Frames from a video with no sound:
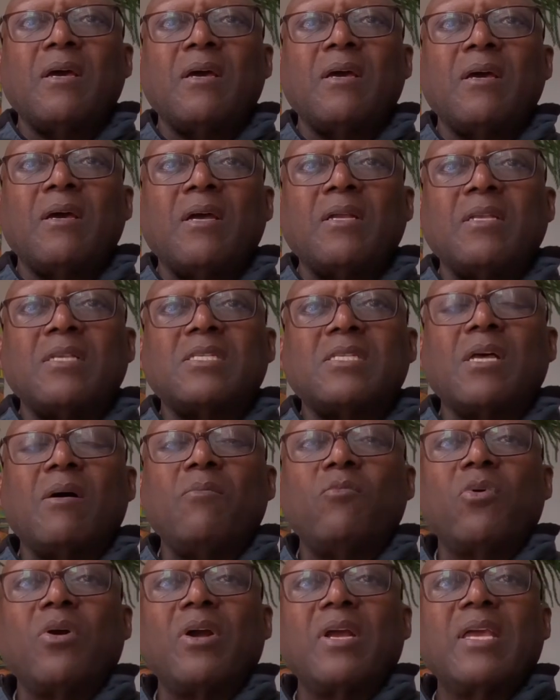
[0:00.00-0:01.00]
And
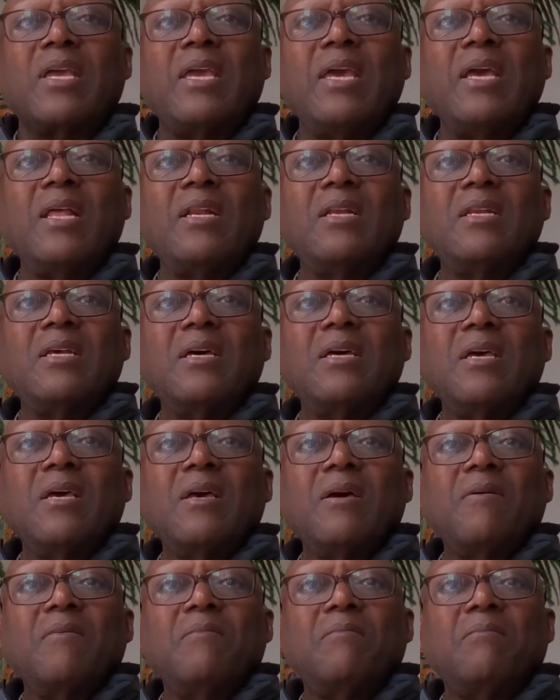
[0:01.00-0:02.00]
some were killed,
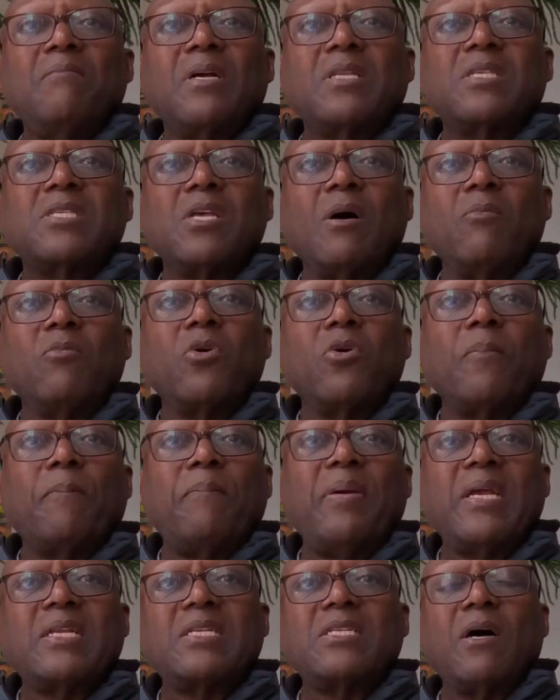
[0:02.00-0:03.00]
but some were
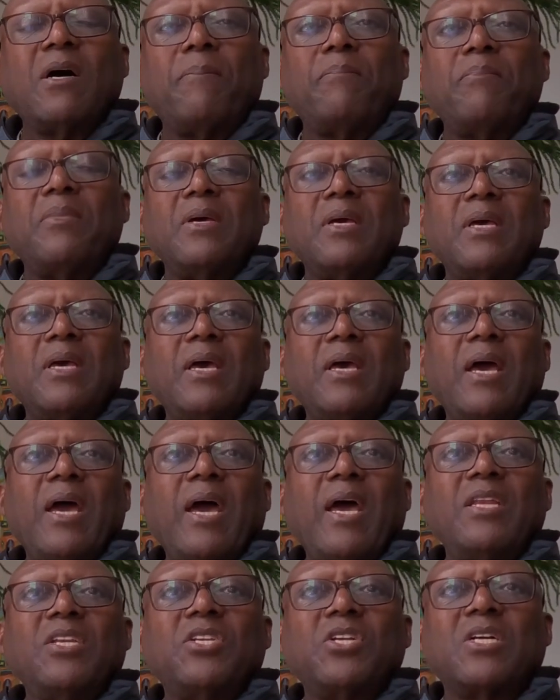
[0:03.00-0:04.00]
picked up
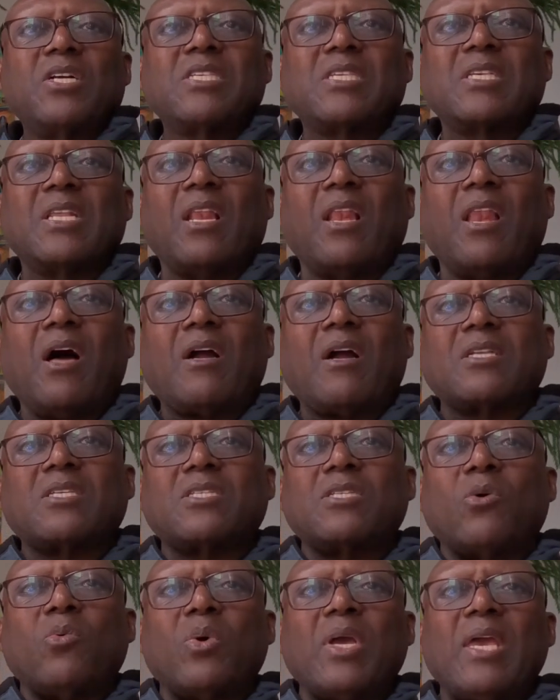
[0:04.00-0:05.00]
and just
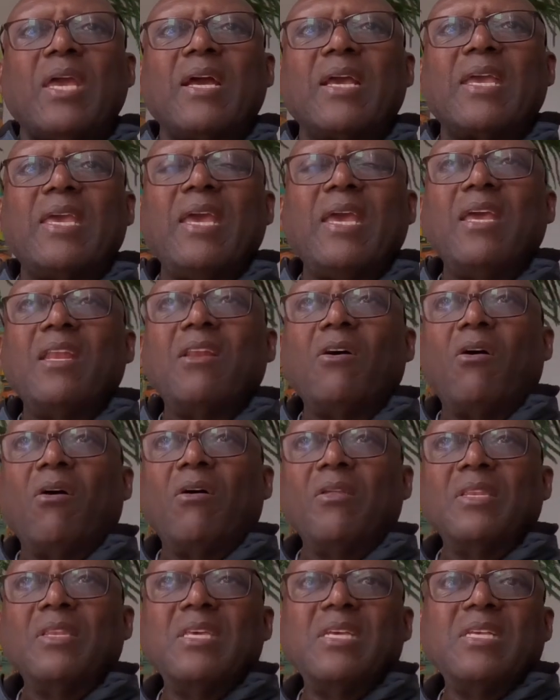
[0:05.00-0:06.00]
locked away again
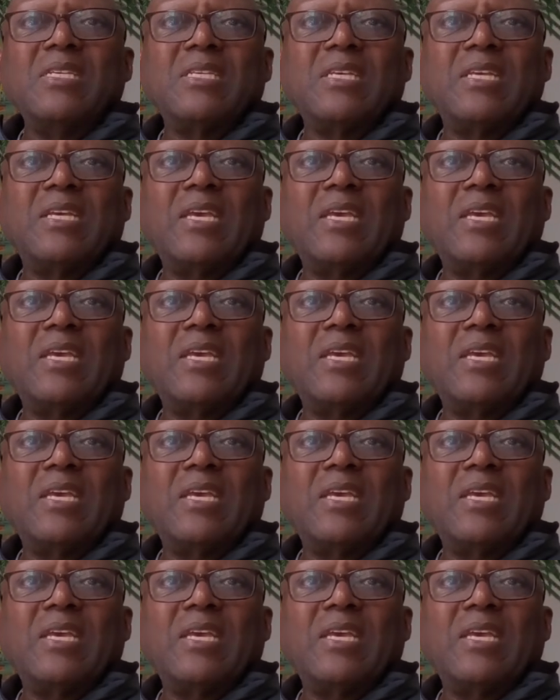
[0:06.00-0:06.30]
on these